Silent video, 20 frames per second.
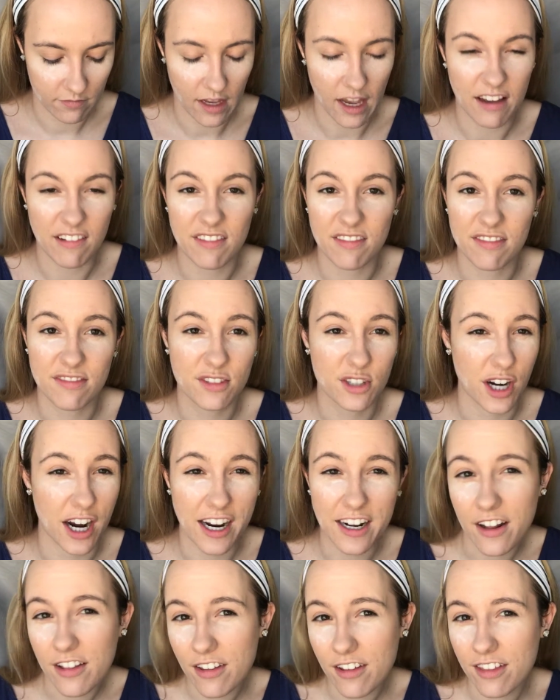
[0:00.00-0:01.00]
have
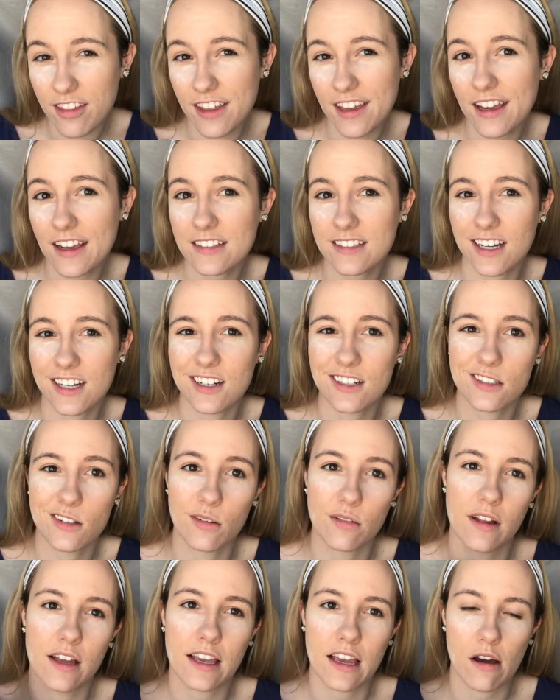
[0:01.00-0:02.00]
tried other things, I just
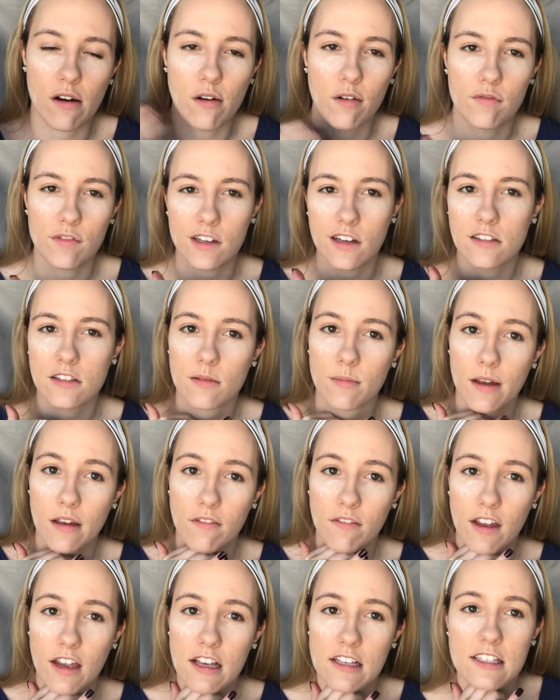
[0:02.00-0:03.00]
don't like how it feels on my
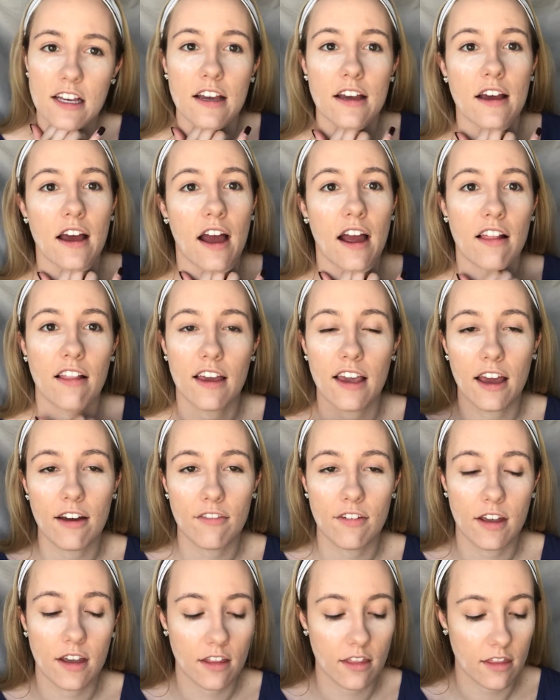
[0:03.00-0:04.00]
face. I like
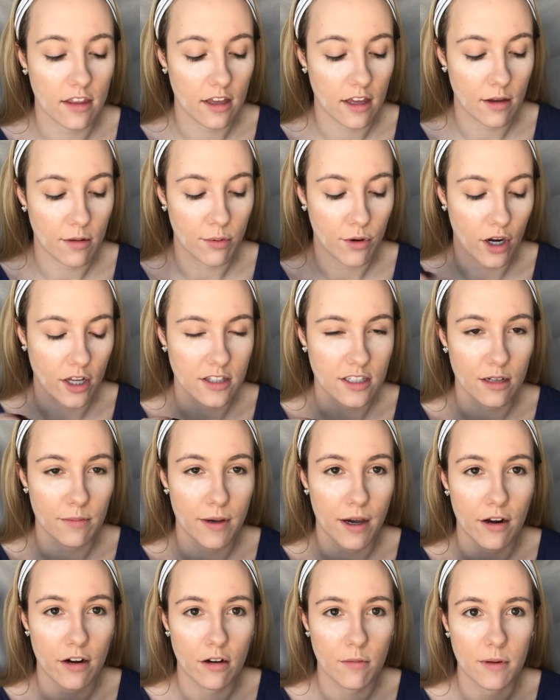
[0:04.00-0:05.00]
having the bronzing
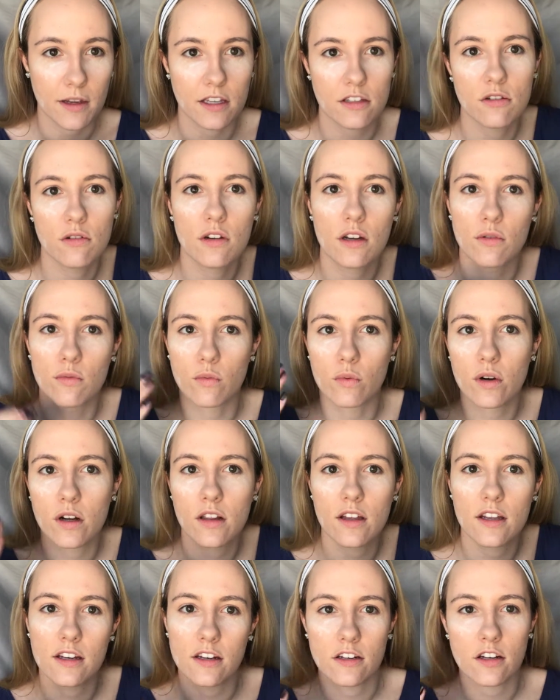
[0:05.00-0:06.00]
powder because you can
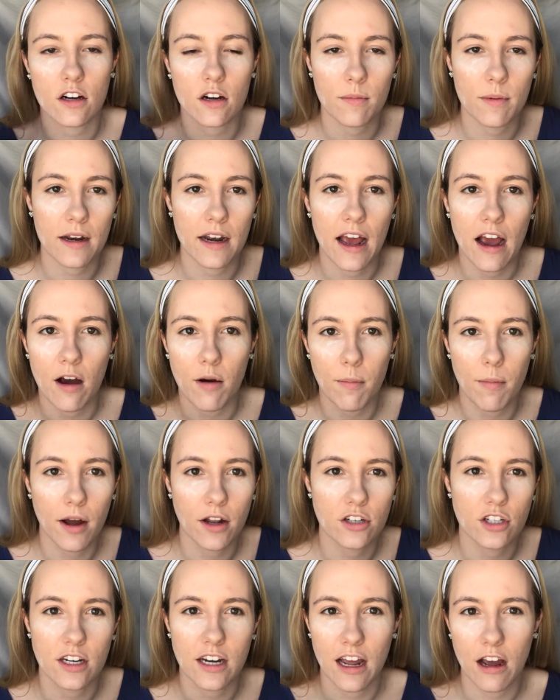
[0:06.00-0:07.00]
really determine how
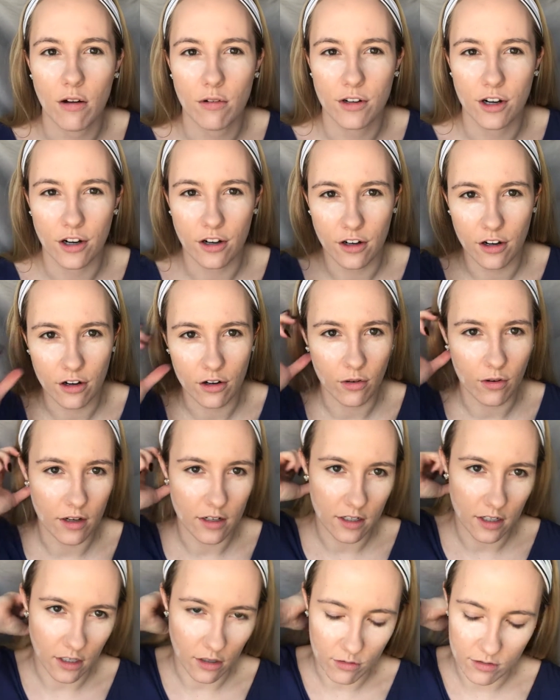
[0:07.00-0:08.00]
much and how dark you're
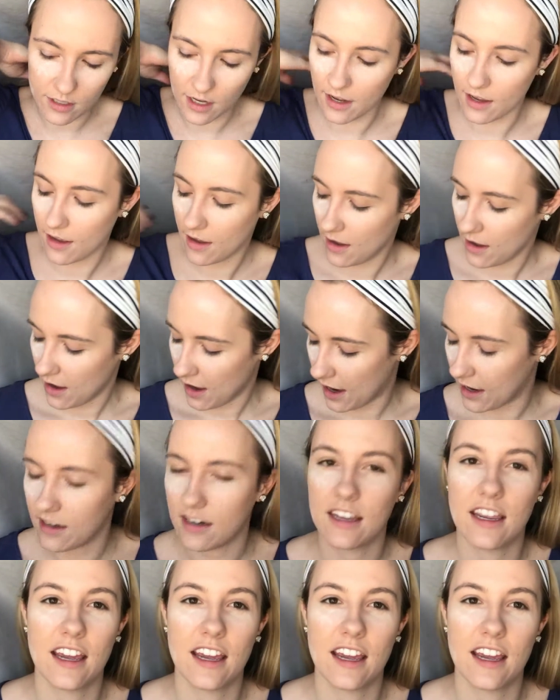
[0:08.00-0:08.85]
going to use it. And